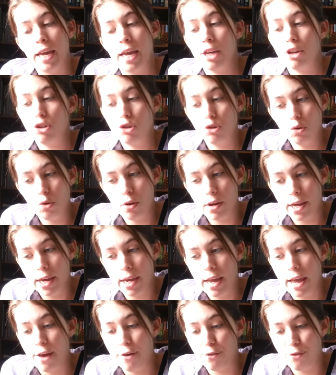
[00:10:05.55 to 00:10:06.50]

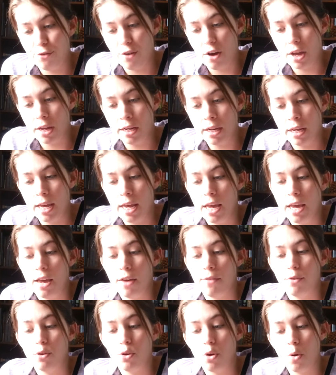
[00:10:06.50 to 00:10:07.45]
Enjoy, have fun.
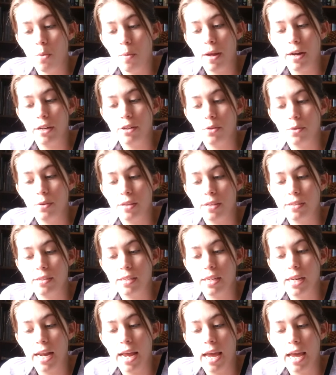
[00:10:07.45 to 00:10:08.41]
If you don't want to do this
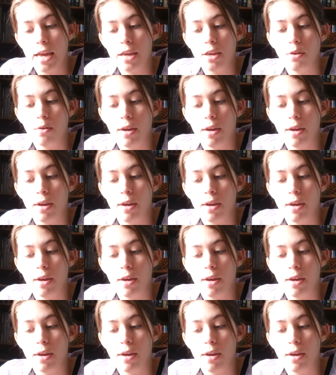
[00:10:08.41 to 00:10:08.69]
today,